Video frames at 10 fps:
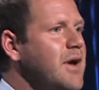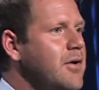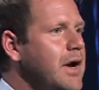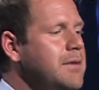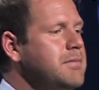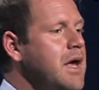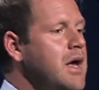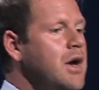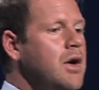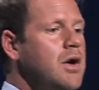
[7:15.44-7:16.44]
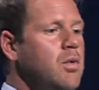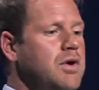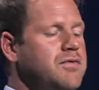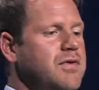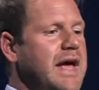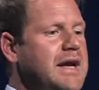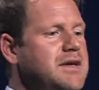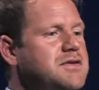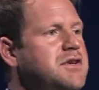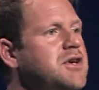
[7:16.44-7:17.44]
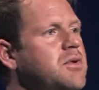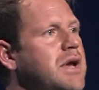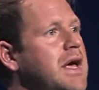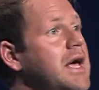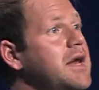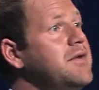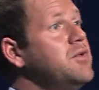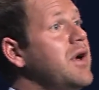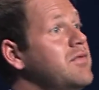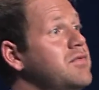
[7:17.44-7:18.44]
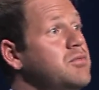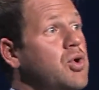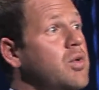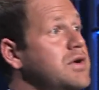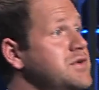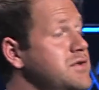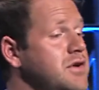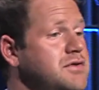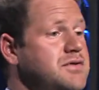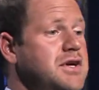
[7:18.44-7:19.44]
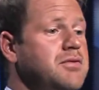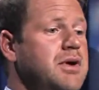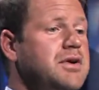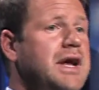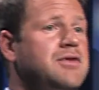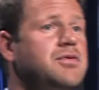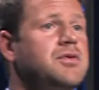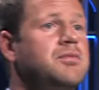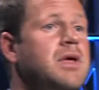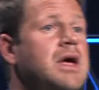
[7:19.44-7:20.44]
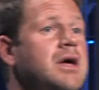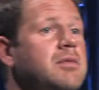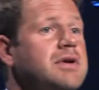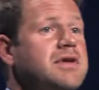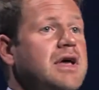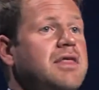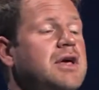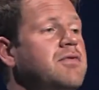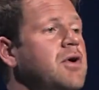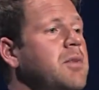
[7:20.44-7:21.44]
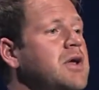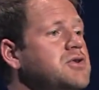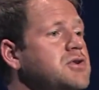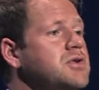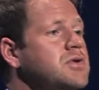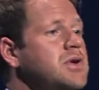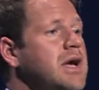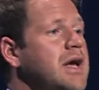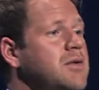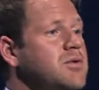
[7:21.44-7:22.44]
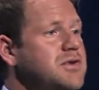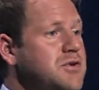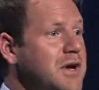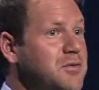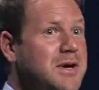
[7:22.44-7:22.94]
All right? Wonderful. That is Q&A. Any of you have more questions, I'll stick around and answer them. But thank you very much, and we'll see you next